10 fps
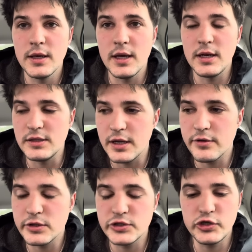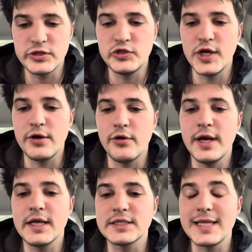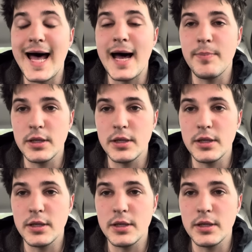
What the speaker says: and another is just generating slop.